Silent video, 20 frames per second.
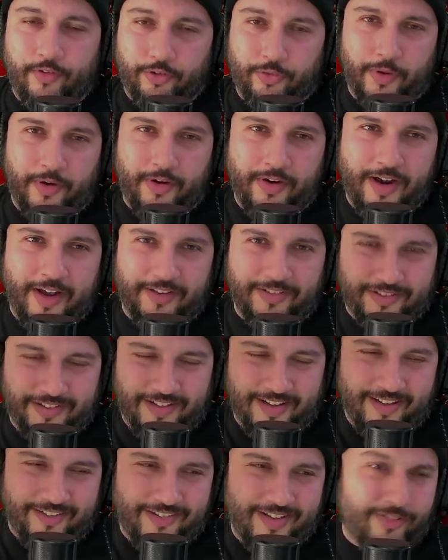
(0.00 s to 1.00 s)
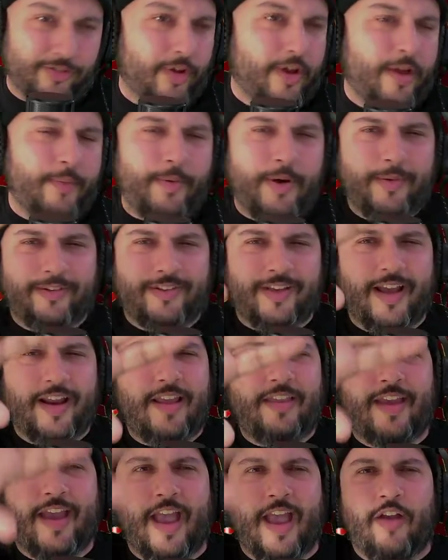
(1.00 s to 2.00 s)
Twitter, guys, just to let you guys know. Pretty much
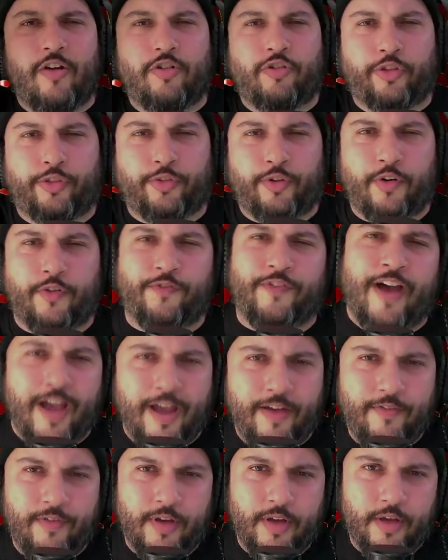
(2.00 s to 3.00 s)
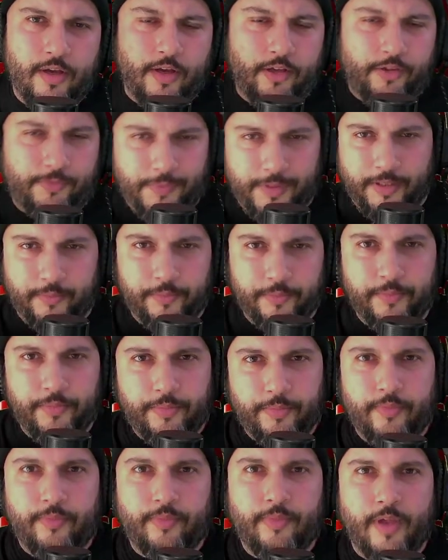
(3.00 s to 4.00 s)
anything Angry Troll 305 is me.
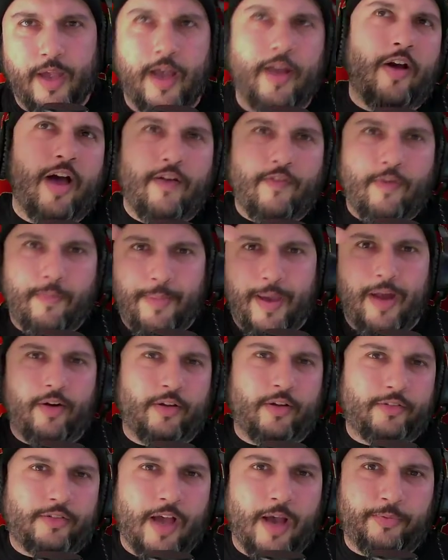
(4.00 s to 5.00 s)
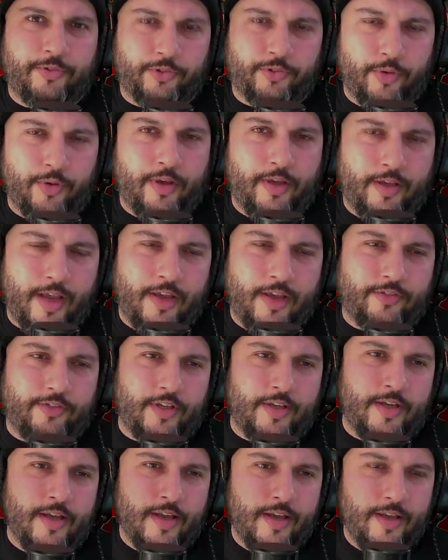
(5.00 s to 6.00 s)
And I'll have a banner on top showing,
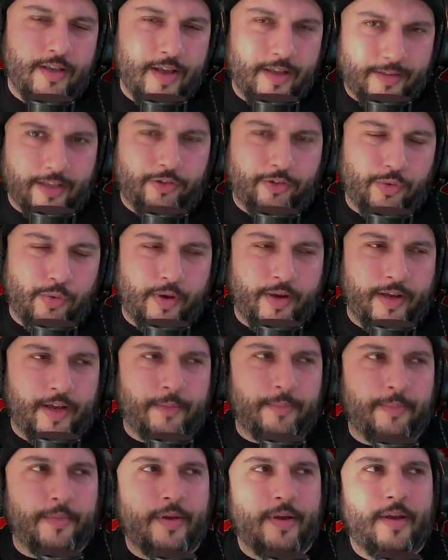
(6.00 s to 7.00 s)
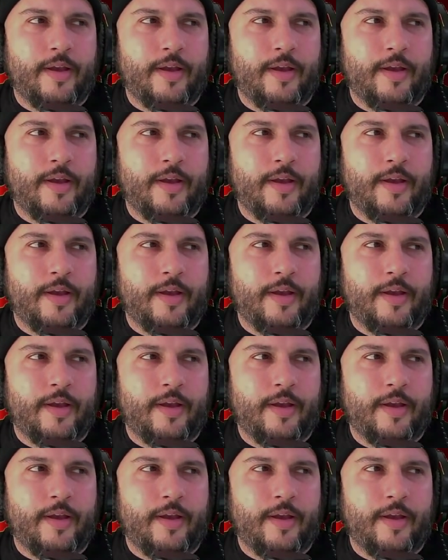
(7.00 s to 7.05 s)
casing that that's who I am.